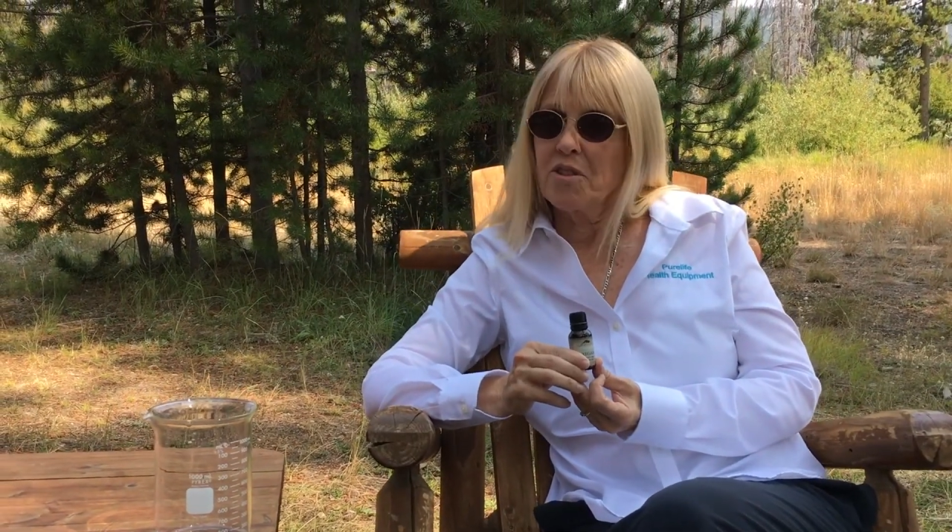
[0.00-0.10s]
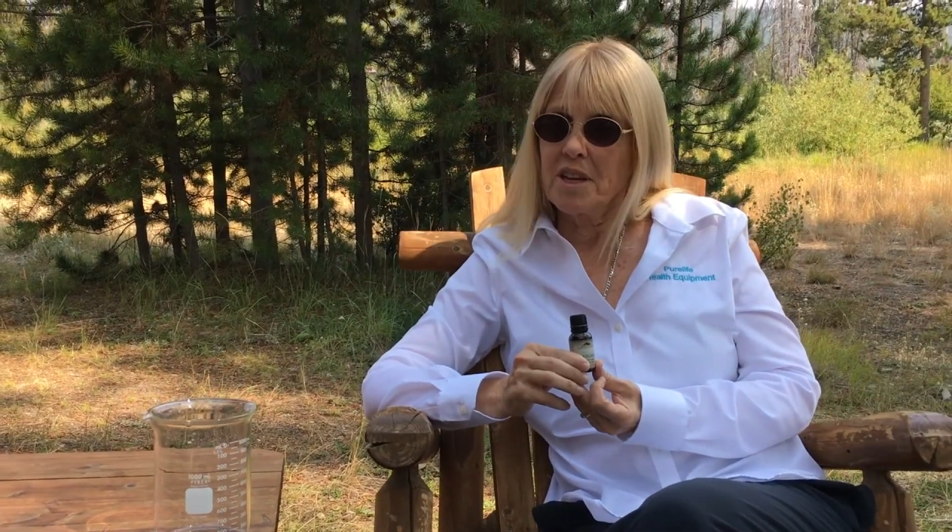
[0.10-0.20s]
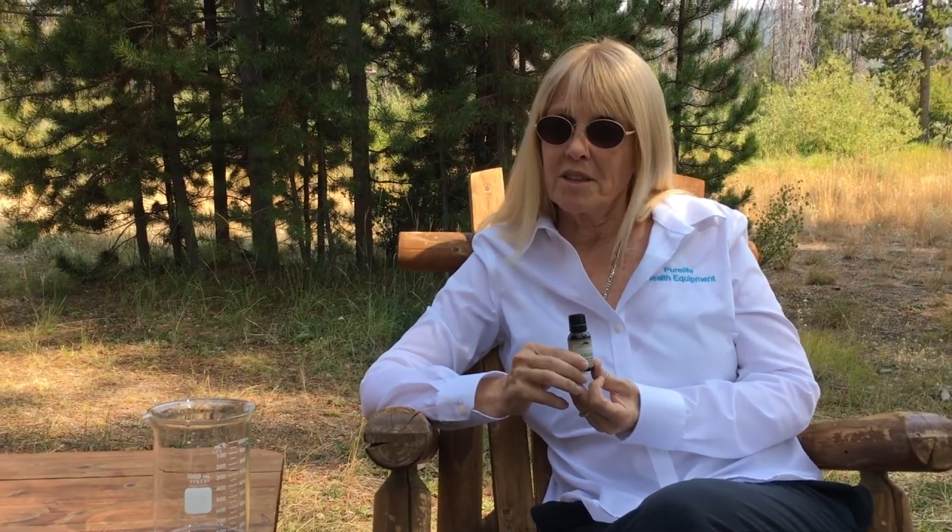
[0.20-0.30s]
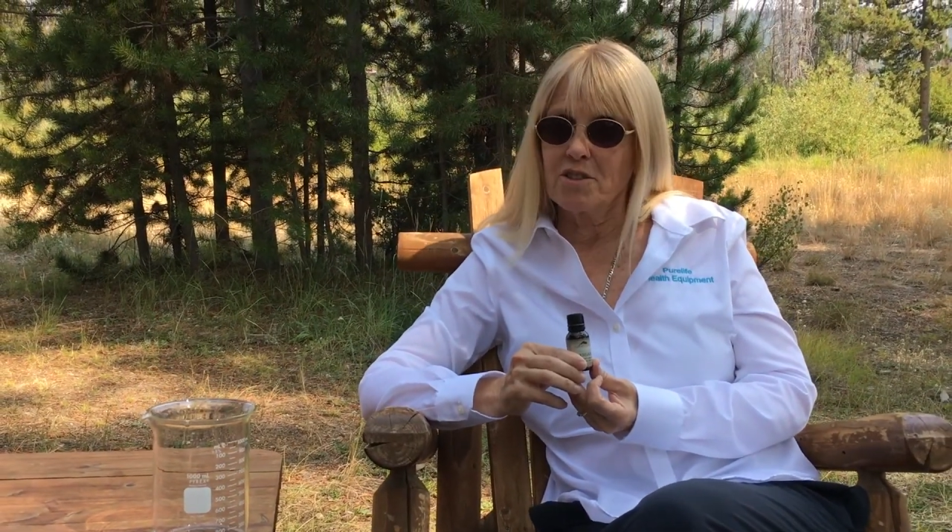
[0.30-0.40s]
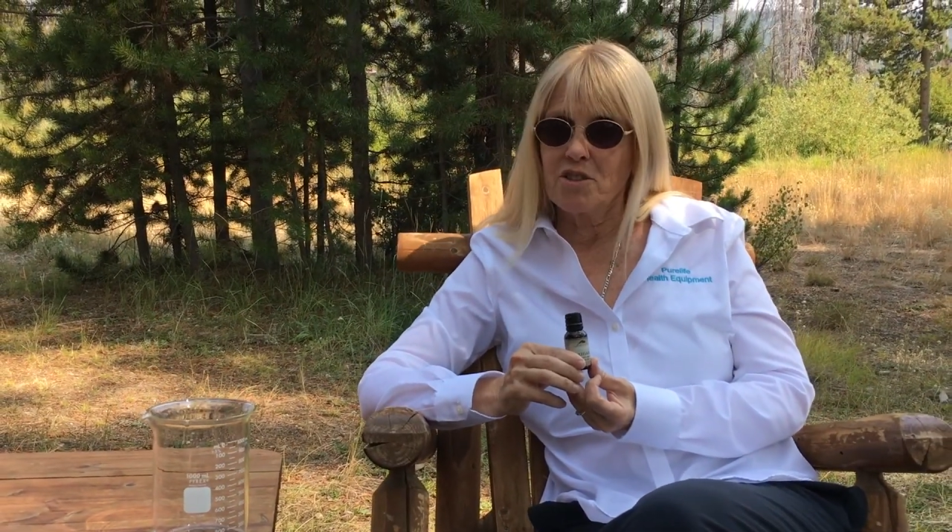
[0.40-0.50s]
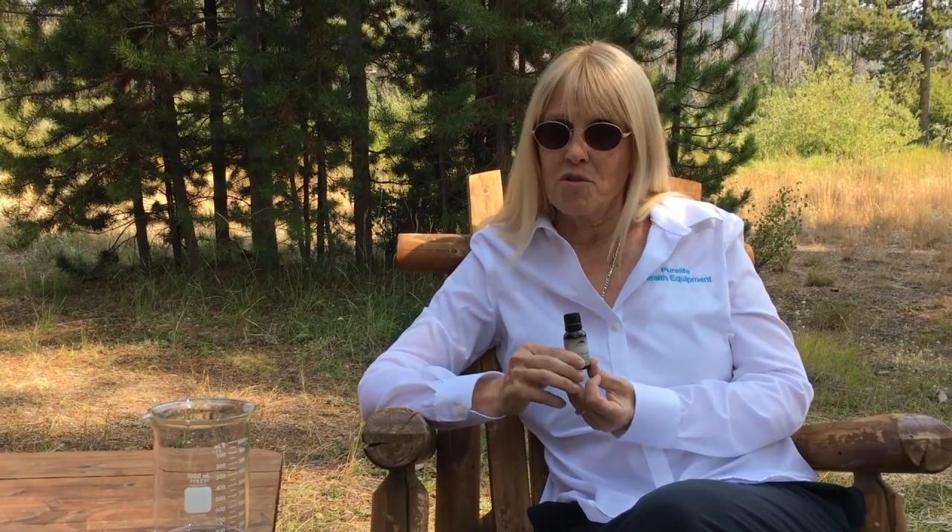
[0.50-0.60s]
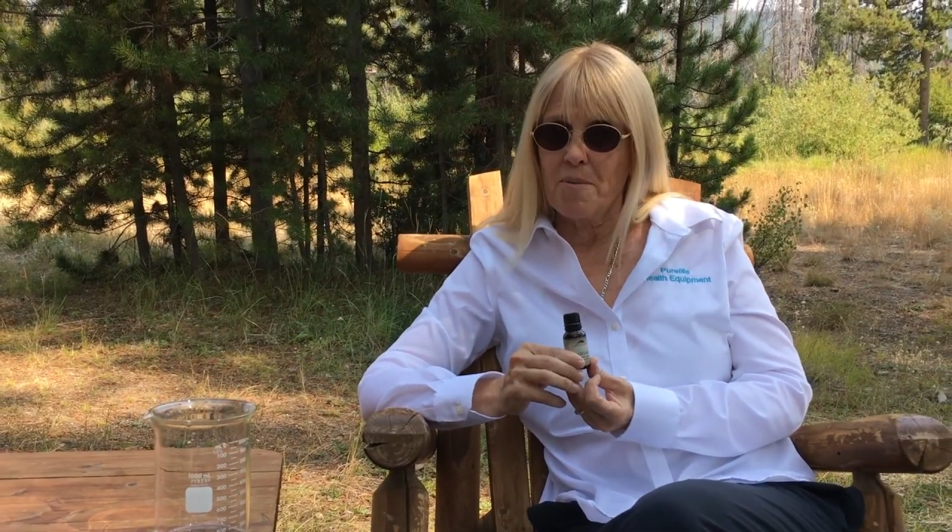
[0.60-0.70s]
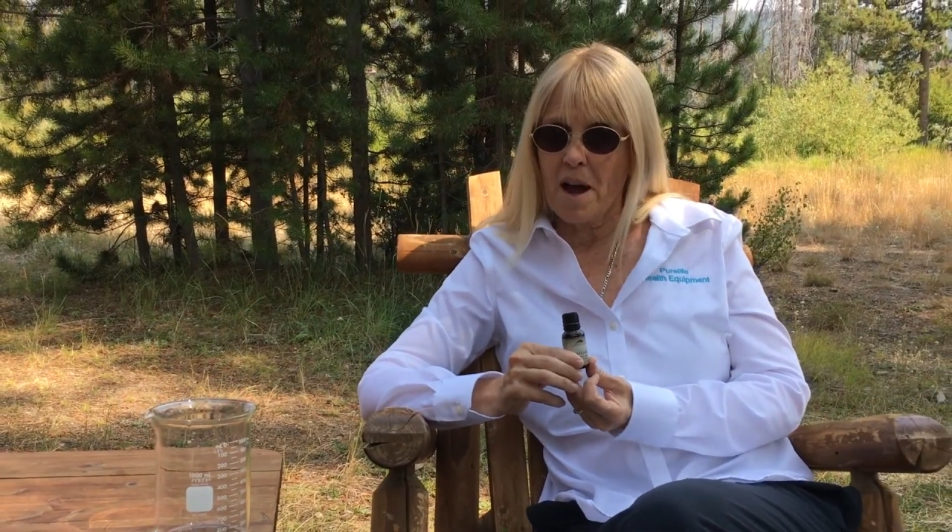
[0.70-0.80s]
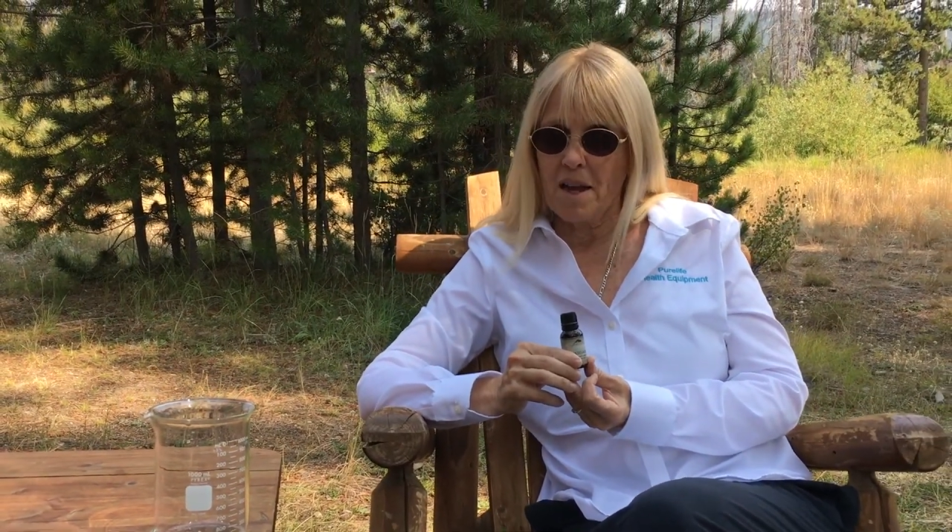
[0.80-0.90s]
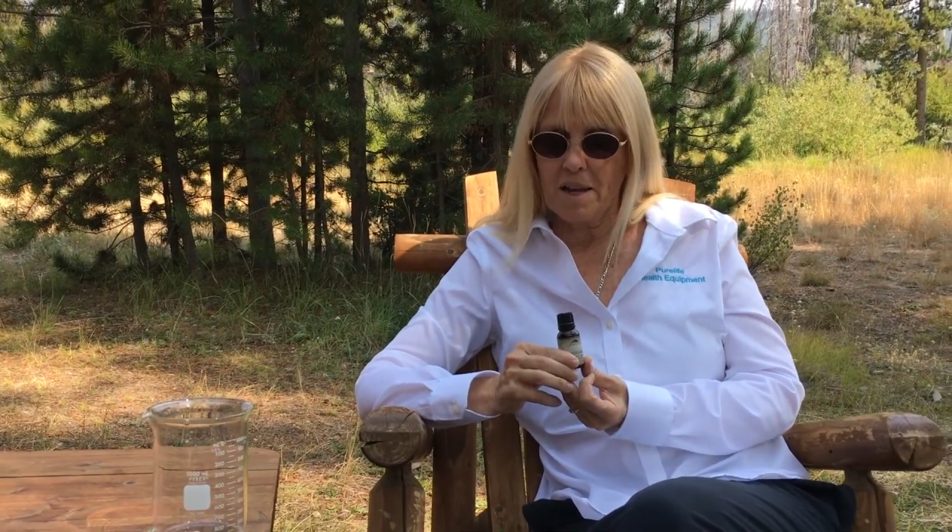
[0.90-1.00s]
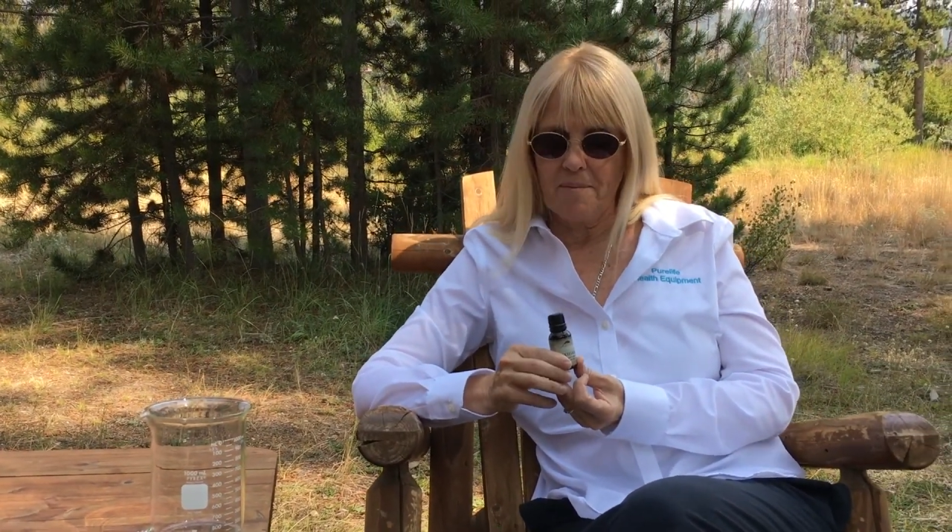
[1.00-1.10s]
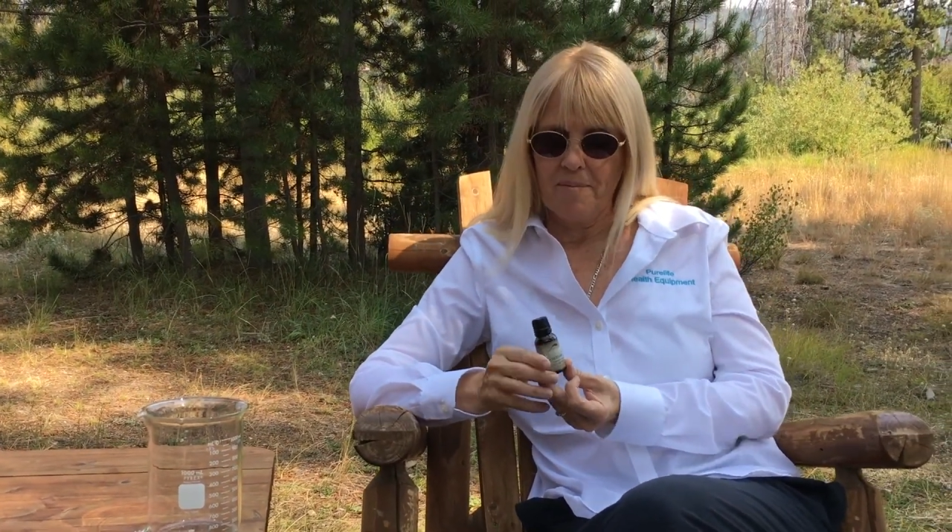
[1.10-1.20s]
things to your body?